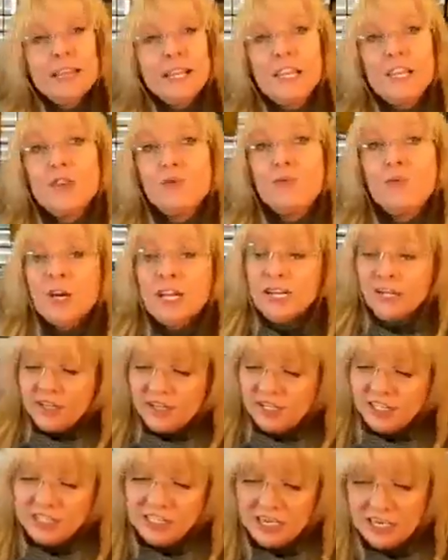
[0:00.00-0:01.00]
that you
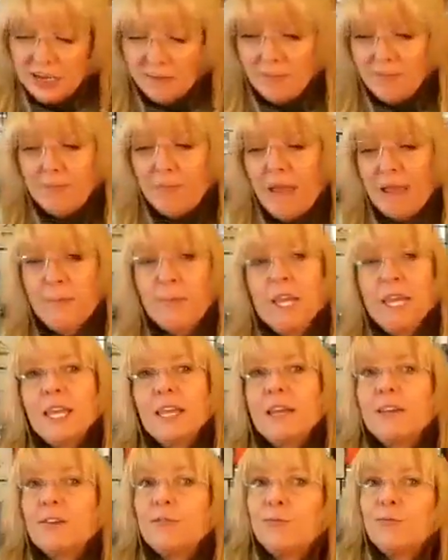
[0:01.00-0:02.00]
wanted to see
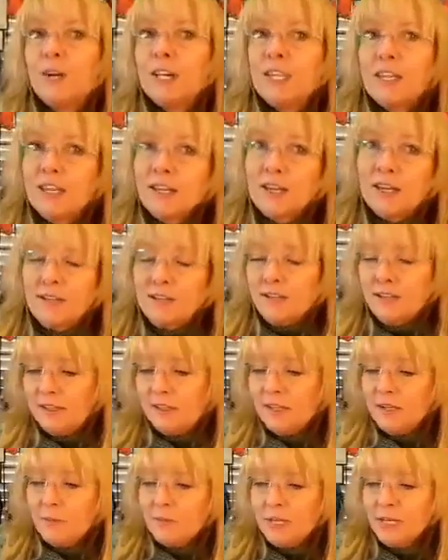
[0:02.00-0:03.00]
maybe what
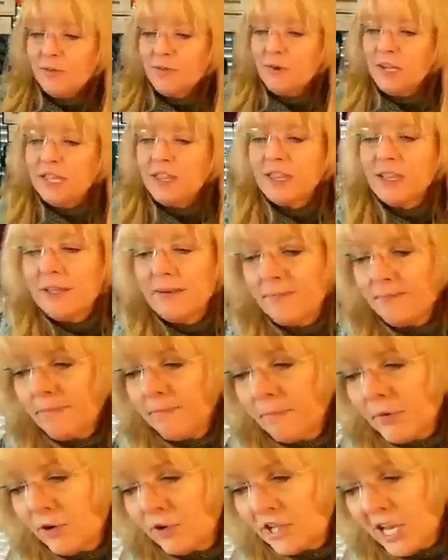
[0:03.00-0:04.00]
the
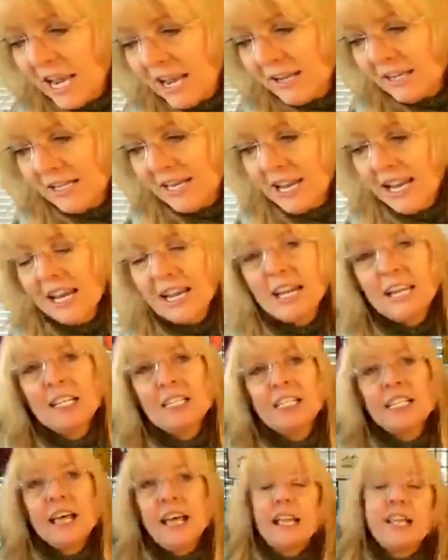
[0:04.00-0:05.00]
mosaic knitting
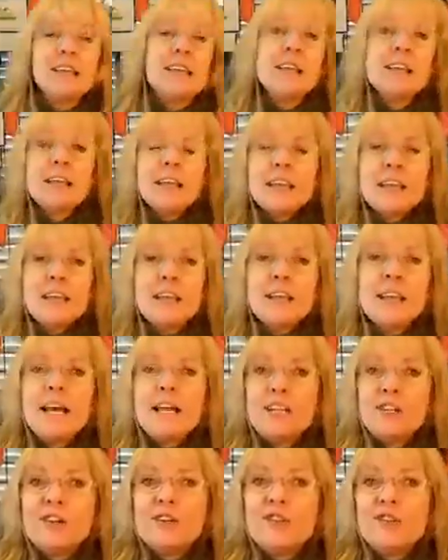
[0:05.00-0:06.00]
is like. And
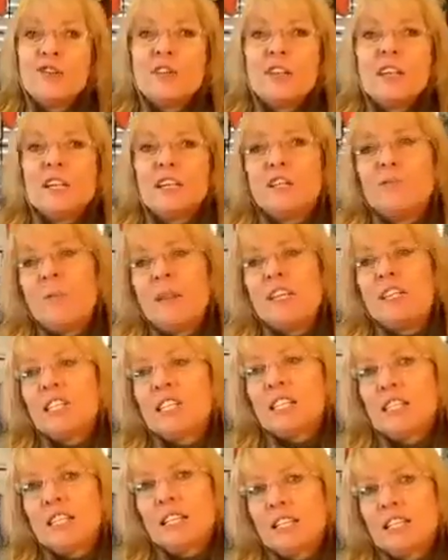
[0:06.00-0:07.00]
I told you that it's
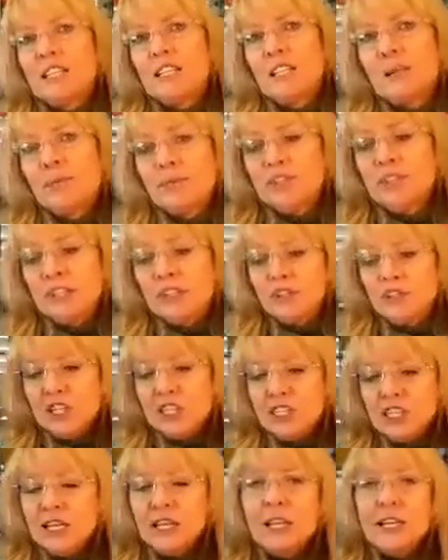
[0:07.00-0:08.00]
basically slip
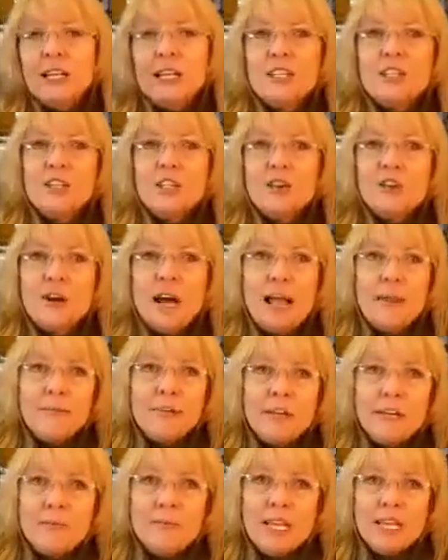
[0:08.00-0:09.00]
stitches. And so I'm
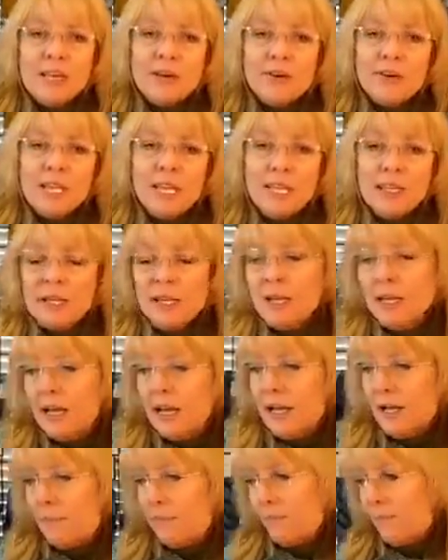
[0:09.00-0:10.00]
going to be going
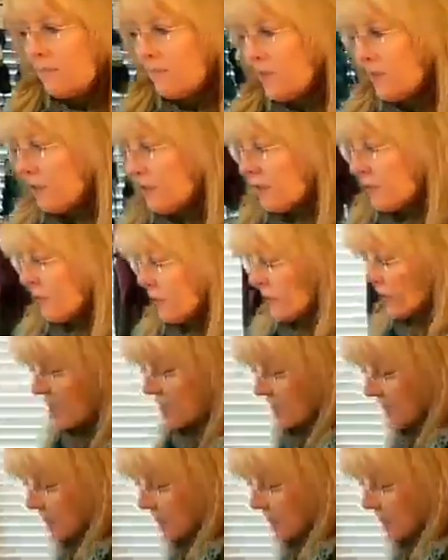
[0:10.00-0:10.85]
through a